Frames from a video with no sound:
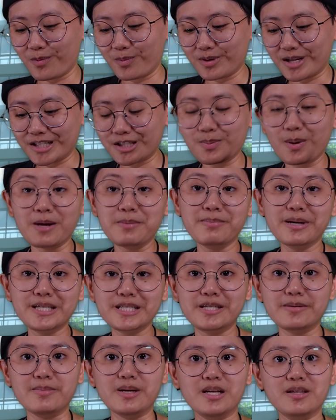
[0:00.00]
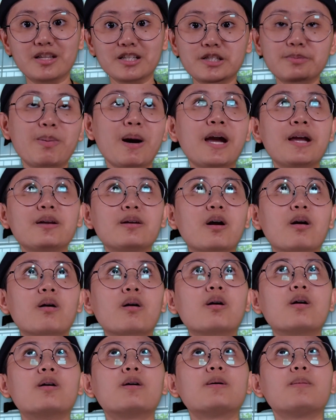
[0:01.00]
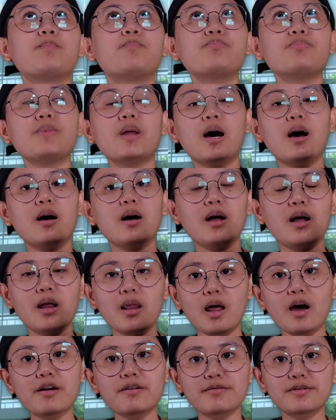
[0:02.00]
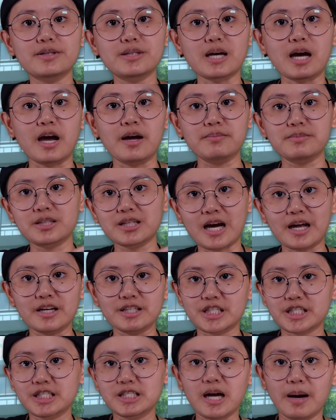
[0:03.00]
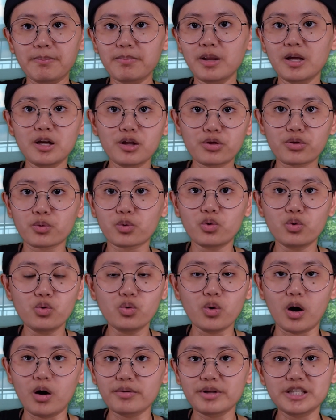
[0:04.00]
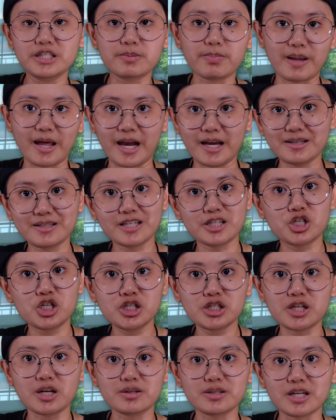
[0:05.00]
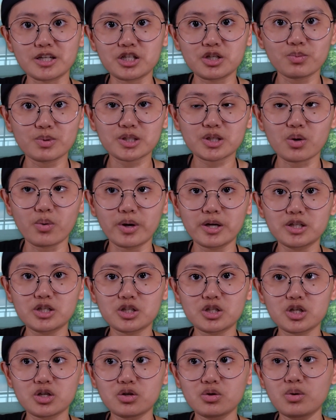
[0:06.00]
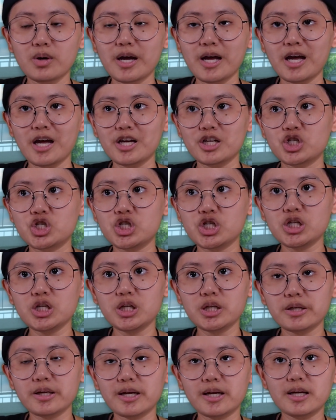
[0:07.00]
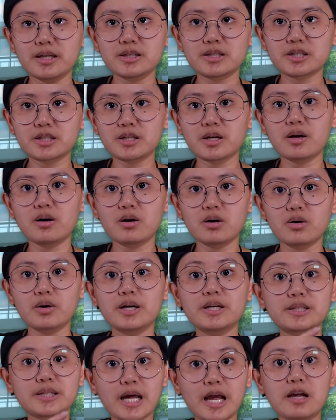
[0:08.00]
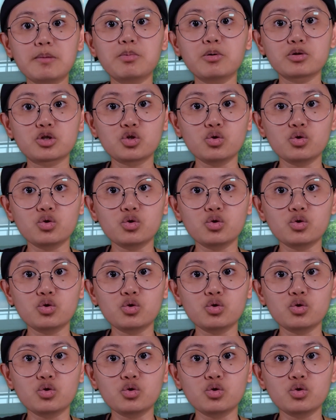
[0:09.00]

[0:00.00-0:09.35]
that's why Mitsumi, despite her a lot of the times kind of stumbling through all these plans that she says that she was going to do, she still is able